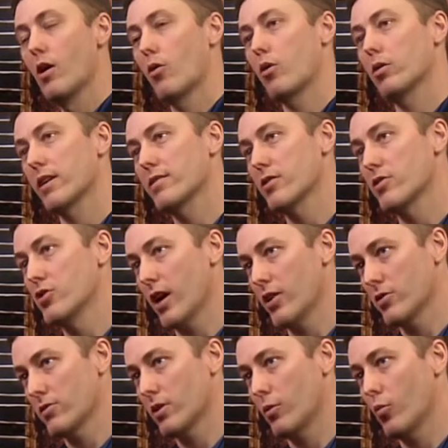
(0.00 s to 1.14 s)
or at least
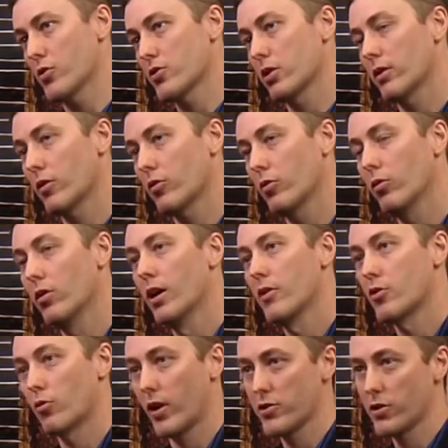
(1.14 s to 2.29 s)
suggestions on which clinical
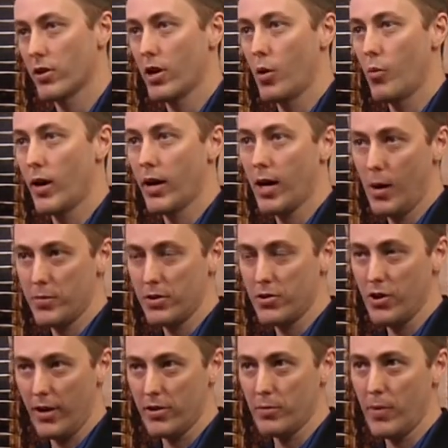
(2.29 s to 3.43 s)
direction to go when it comes to
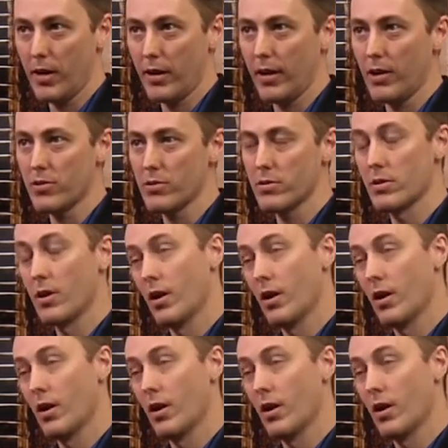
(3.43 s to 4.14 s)
changing medications.